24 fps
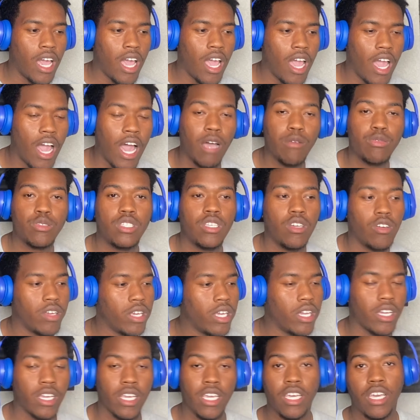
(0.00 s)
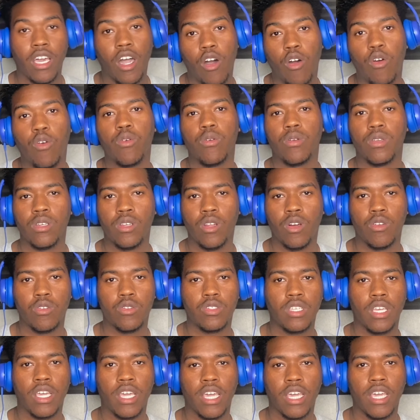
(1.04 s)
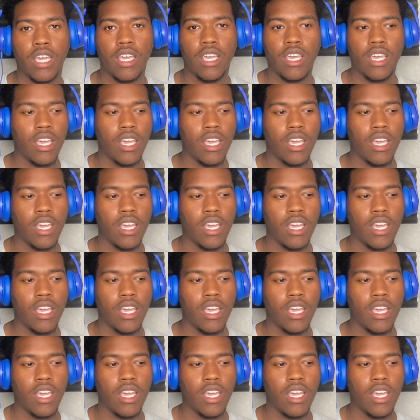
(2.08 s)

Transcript: I'm still here. He gone, you know what I'm saying?